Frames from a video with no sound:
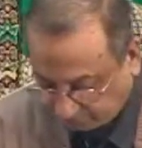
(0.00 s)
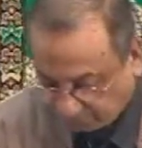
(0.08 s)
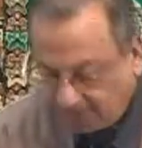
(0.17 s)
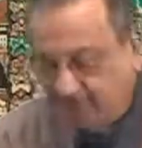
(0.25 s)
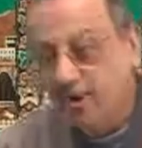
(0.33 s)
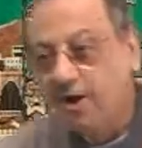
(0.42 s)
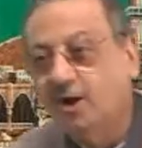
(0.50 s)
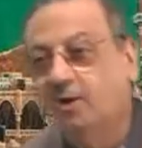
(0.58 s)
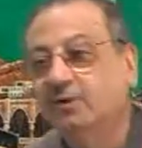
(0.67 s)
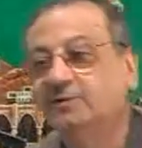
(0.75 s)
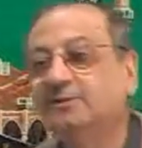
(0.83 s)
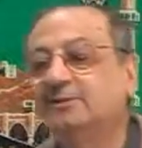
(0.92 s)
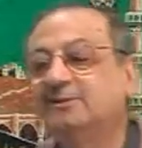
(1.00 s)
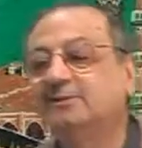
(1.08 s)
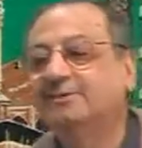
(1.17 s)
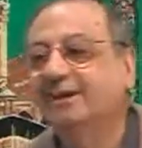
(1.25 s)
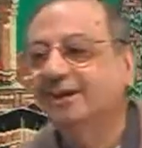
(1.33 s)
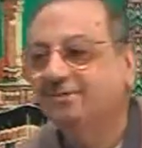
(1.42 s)
Now this is
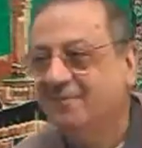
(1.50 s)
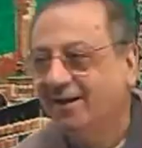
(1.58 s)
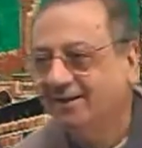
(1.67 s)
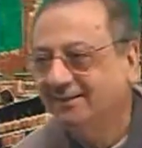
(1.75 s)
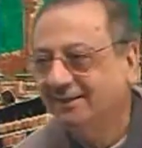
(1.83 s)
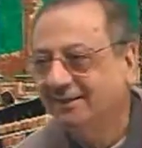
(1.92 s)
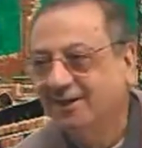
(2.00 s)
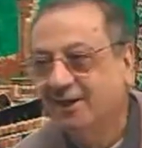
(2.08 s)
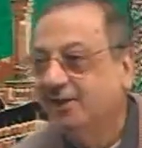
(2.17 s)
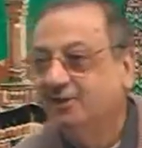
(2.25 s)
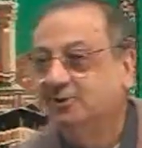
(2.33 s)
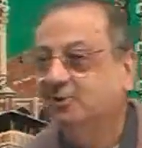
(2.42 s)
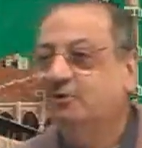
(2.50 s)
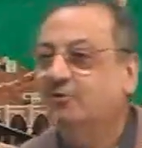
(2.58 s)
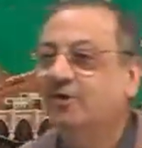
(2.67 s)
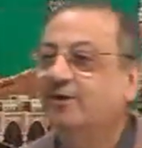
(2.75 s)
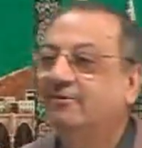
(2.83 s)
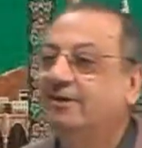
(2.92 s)
fi'al madi. So
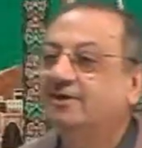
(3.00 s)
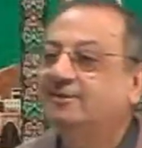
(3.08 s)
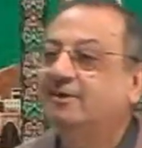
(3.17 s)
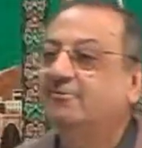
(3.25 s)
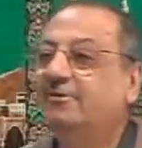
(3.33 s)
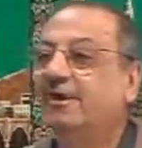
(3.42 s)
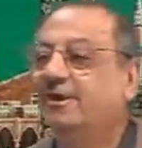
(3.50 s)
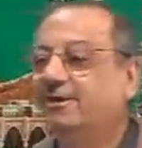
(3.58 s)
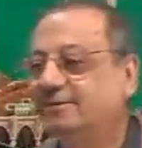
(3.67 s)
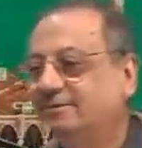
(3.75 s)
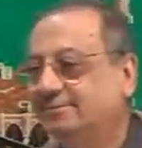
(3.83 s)
where is the fi'al?